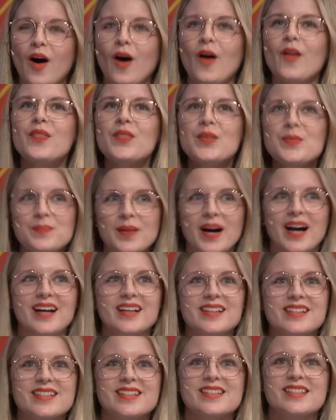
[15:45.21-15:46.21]
the
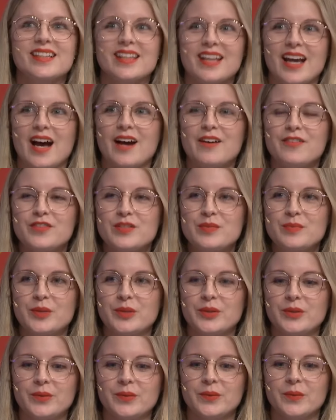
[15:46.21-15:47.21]
bus to the after
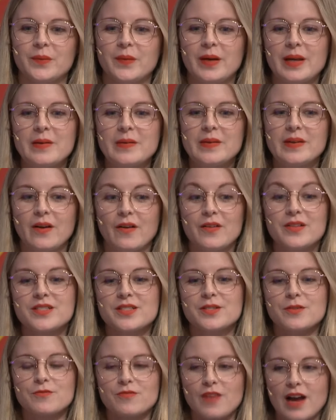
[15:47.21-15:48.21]
ball, we got
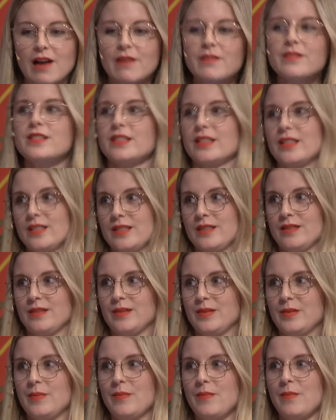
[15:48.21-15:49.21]
surrounded
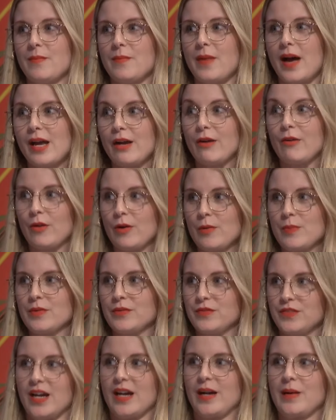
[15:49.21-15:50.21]
by a group
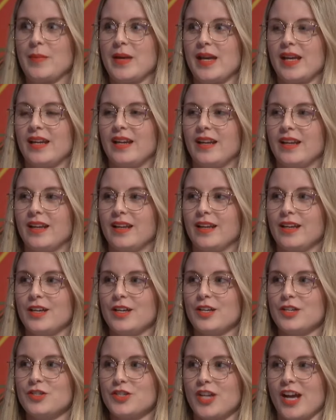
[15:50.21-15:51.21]
of young men
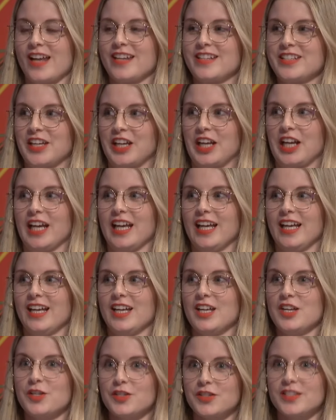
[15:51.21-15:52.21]
chanting,
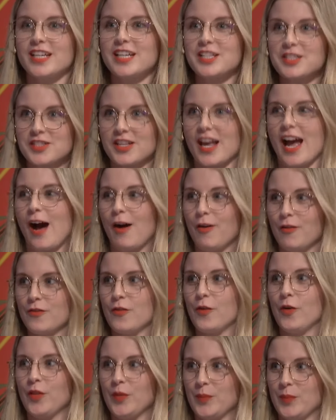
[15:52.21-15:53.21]
"Tits out
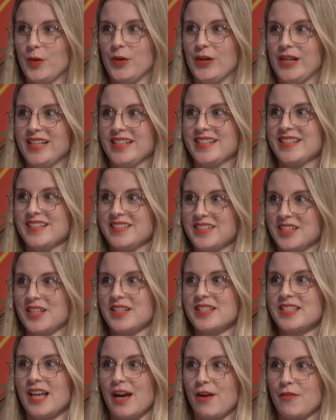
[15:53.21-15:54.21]
for the boys,
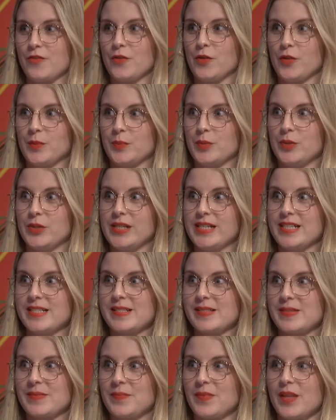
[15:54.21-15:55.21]
tits out for the
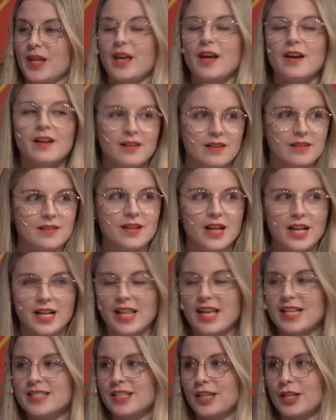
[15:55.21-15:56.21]
boys." A
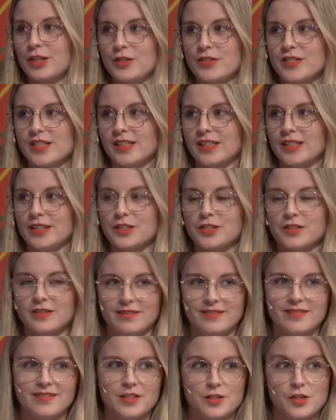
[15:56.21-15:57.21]
classic New Zealand
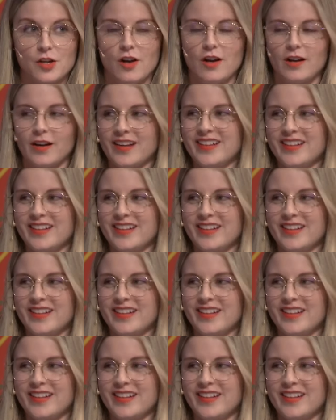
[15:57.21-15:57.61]
song.